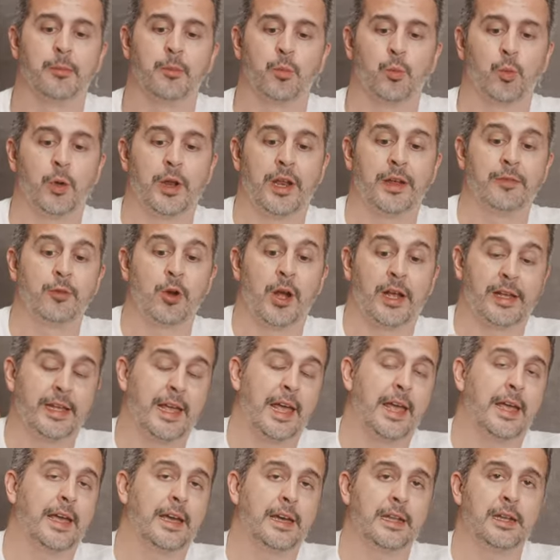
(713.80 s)
Whenever I
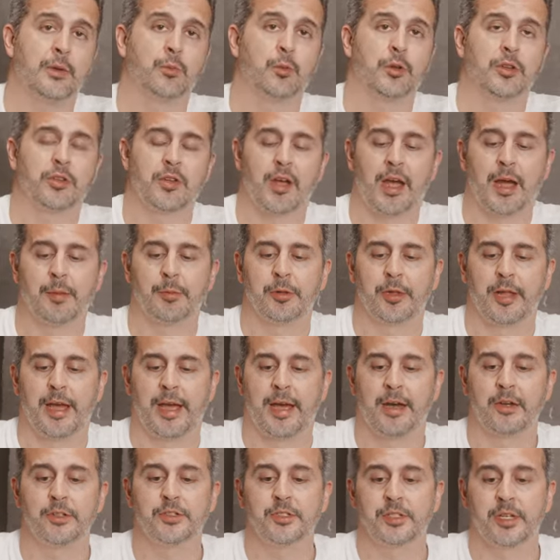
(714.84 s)
can and when time
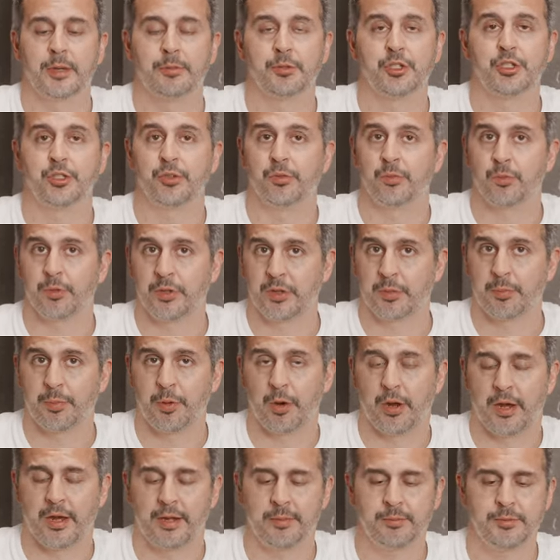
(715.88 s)
allows, I'm shooting with the
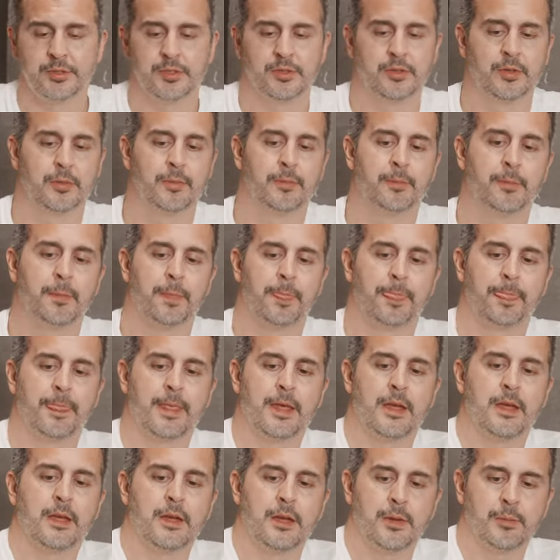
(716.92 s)
primes
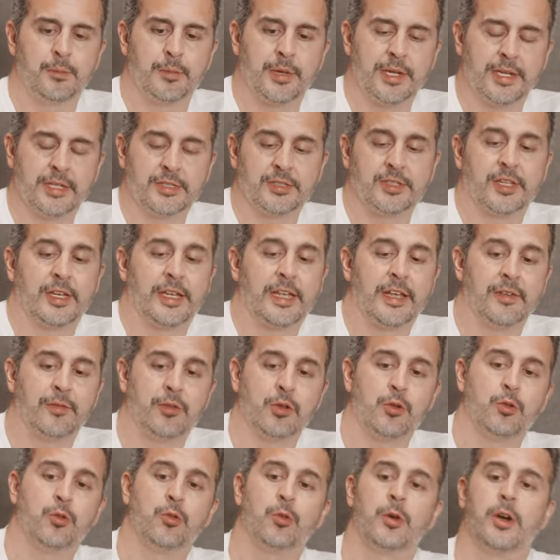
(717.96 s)
because they give
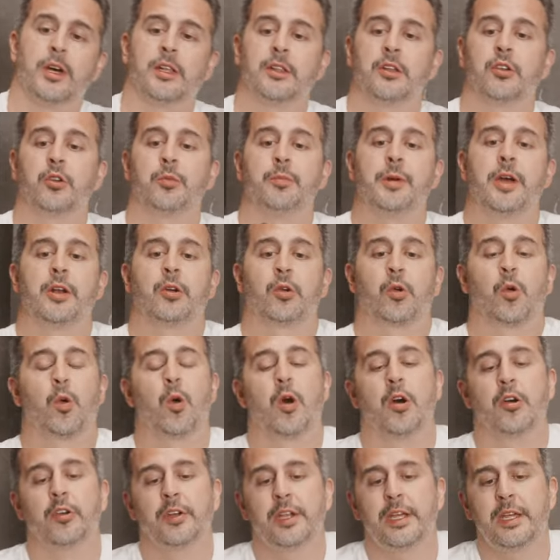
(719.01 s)
you a little better
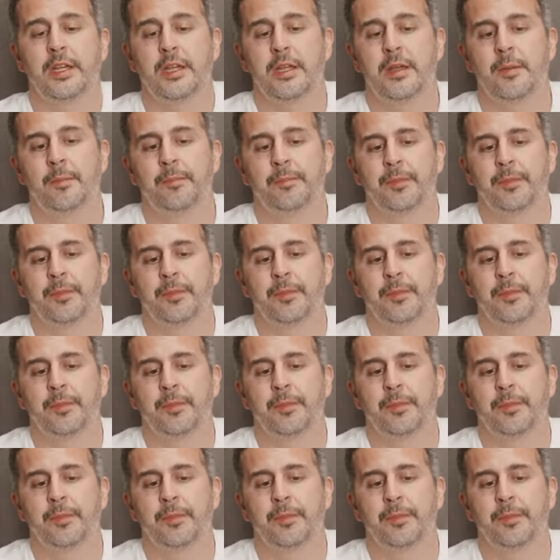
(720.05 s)
quality.